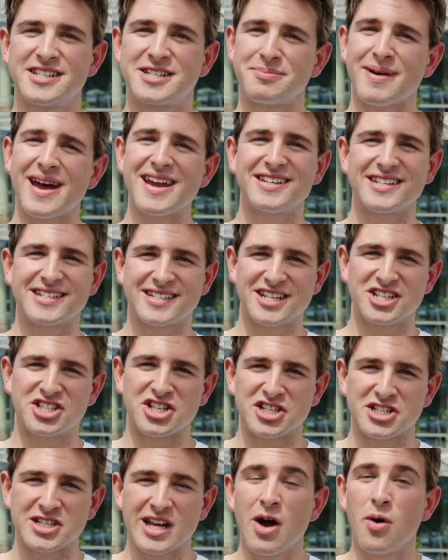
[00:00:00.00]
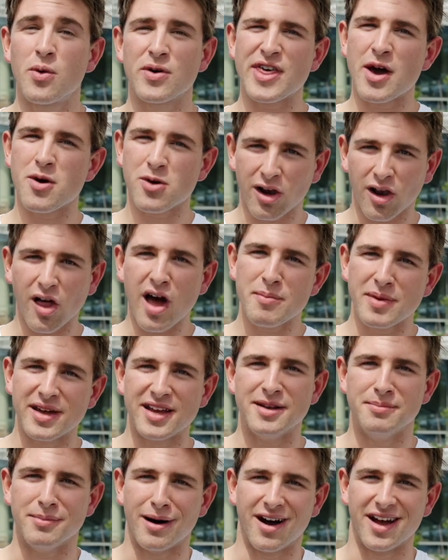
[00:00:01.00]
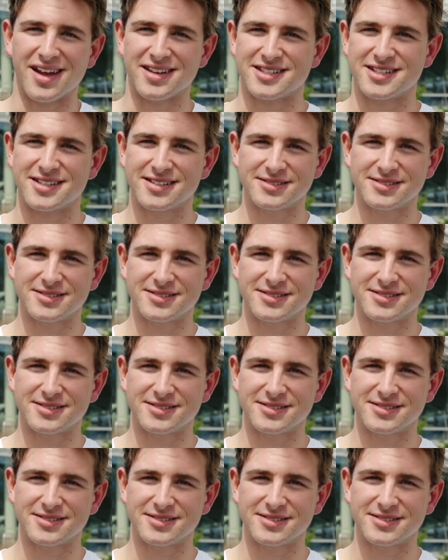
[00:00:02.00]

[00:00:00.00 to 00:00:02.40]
To make decisions with our climate in mind.